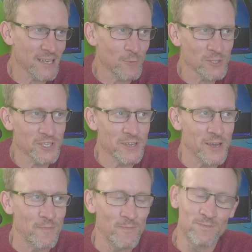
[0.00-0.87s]
night wasn't
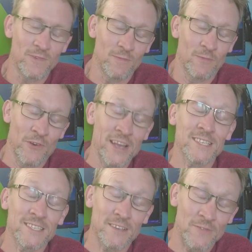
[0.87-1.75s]
the
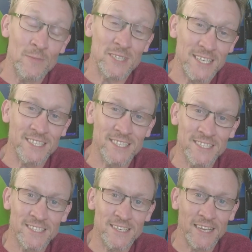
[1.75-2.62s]
greatest of my
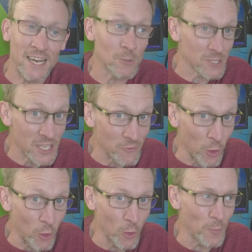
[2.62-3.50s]
sessions, uh, the clouds did
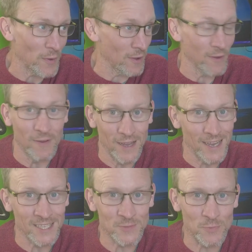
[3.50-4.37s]
rock up
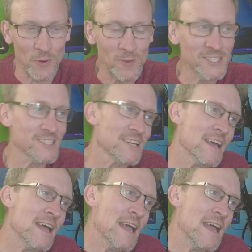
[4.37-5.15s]
as promised.